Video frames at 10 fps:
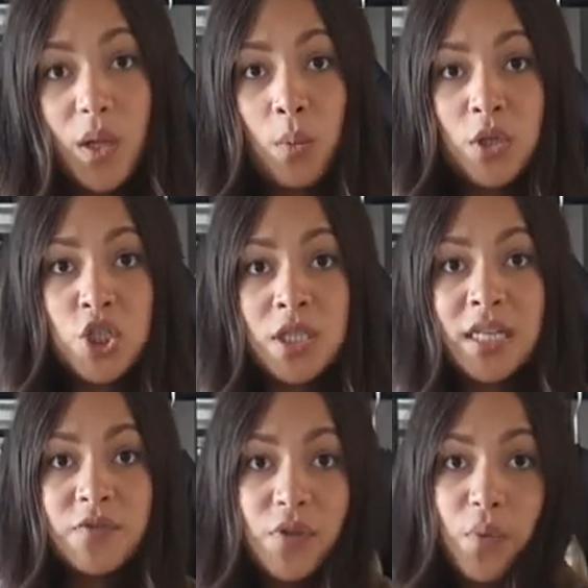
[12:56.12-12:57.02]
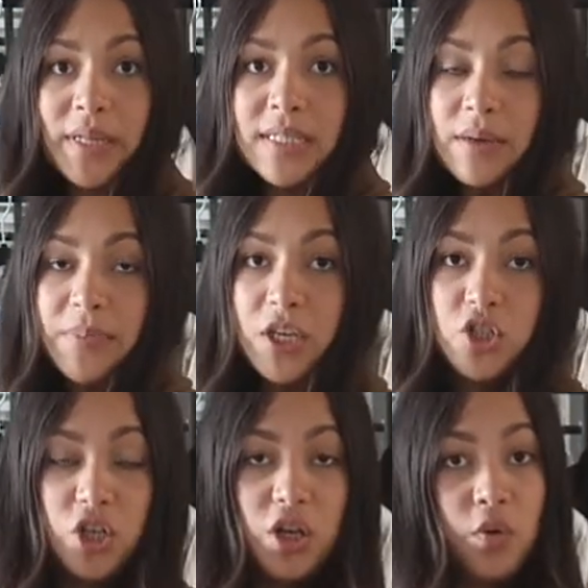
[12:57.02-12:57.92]
which is nice for the winter
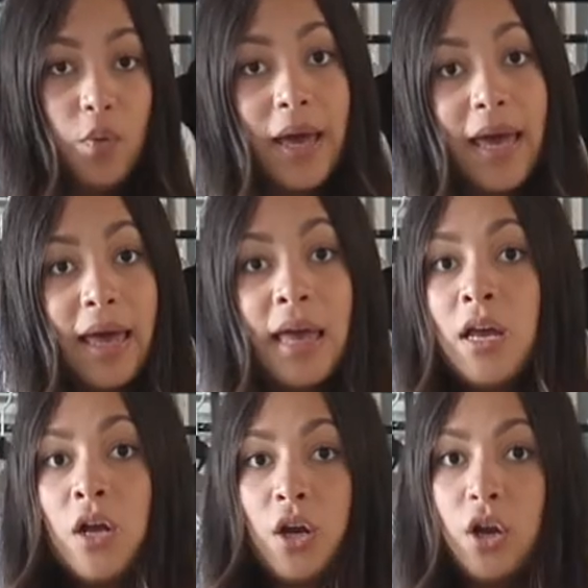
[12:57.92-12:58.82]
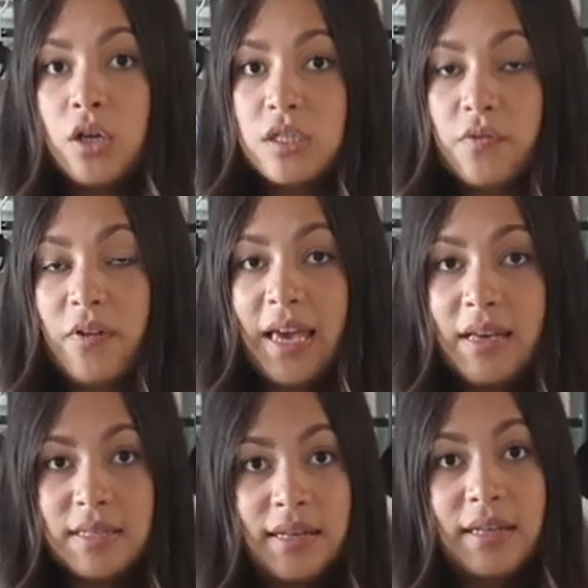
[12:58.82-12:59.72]
because you can wear lots of
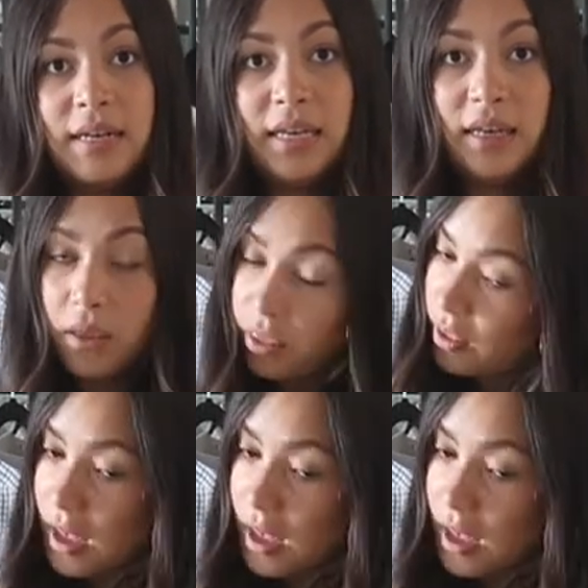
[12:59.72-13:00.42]
layers underneath.